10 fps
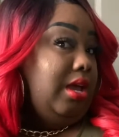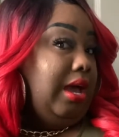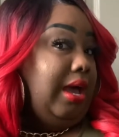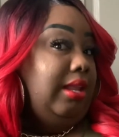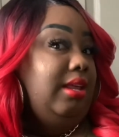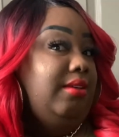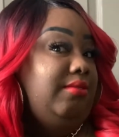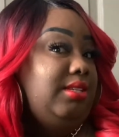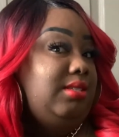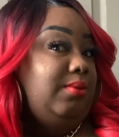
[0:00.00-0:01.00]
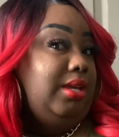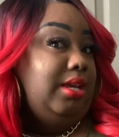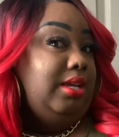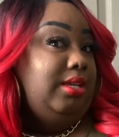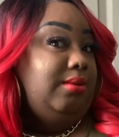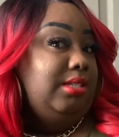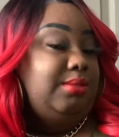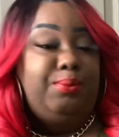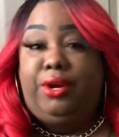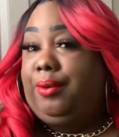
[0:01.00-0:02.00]
I love this wig. It's
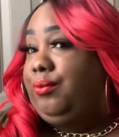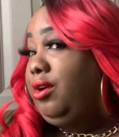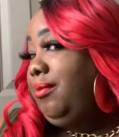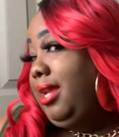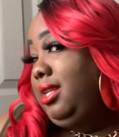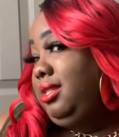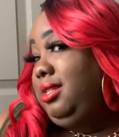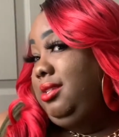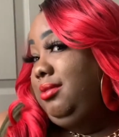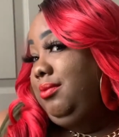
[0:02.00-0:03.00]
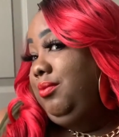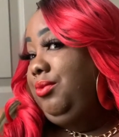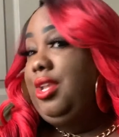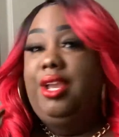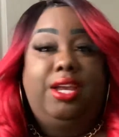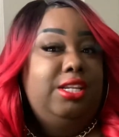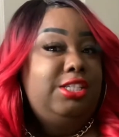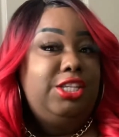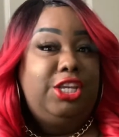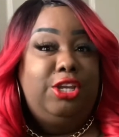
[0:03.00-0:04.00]
Perm Romance, and
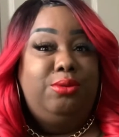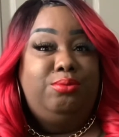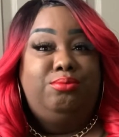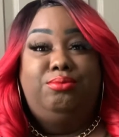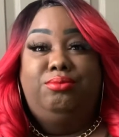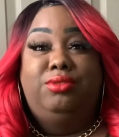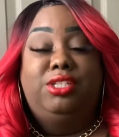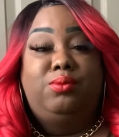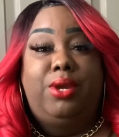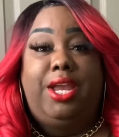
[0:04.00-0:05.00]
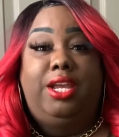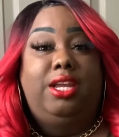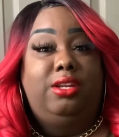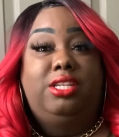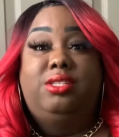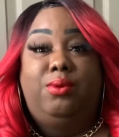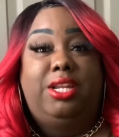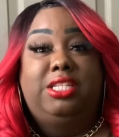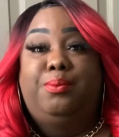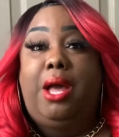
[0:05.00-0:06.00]
it's cute. This red is
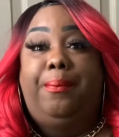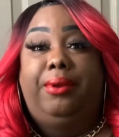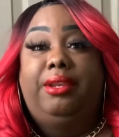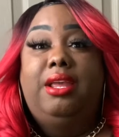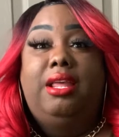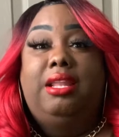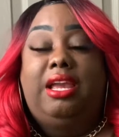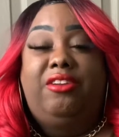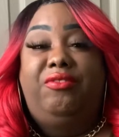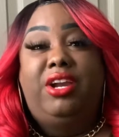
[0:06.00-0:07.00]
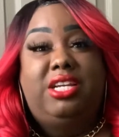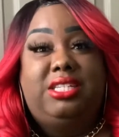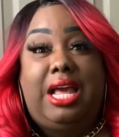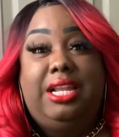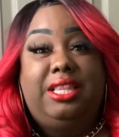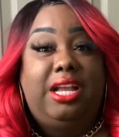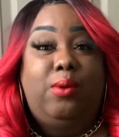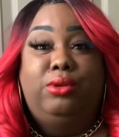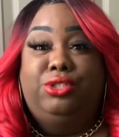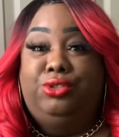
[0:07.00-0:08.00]
popping. Like at first, I didn't think I
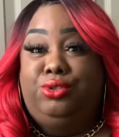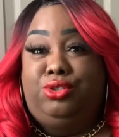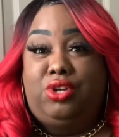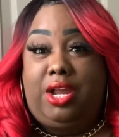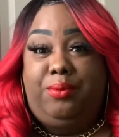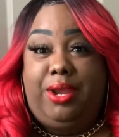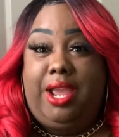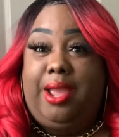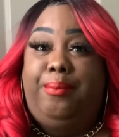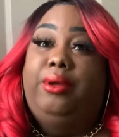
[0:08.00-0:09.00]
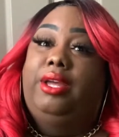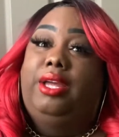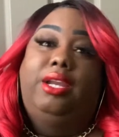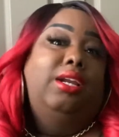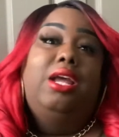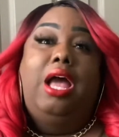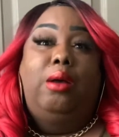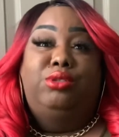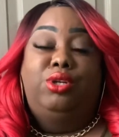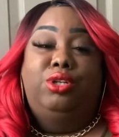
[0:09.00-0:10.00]
wanted to try the red, but I
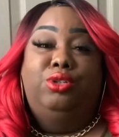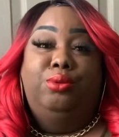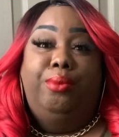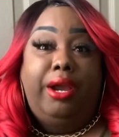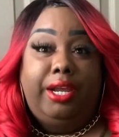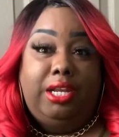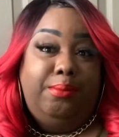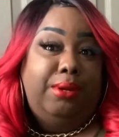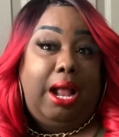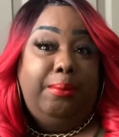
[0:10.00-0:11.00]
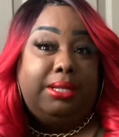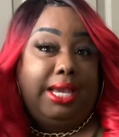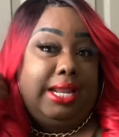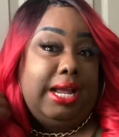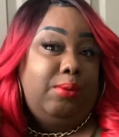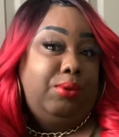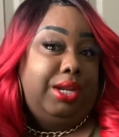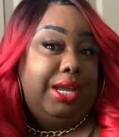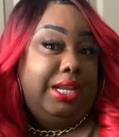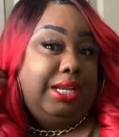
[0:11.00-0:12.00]
was gonna do the burgundy. But I'm glad I went
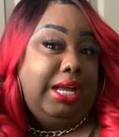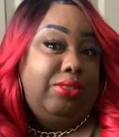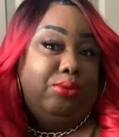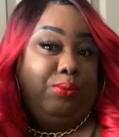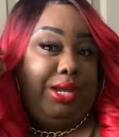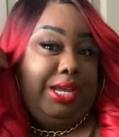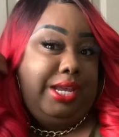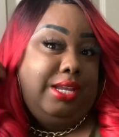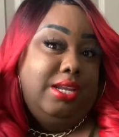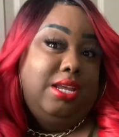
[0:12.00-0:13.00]
ahead and got the red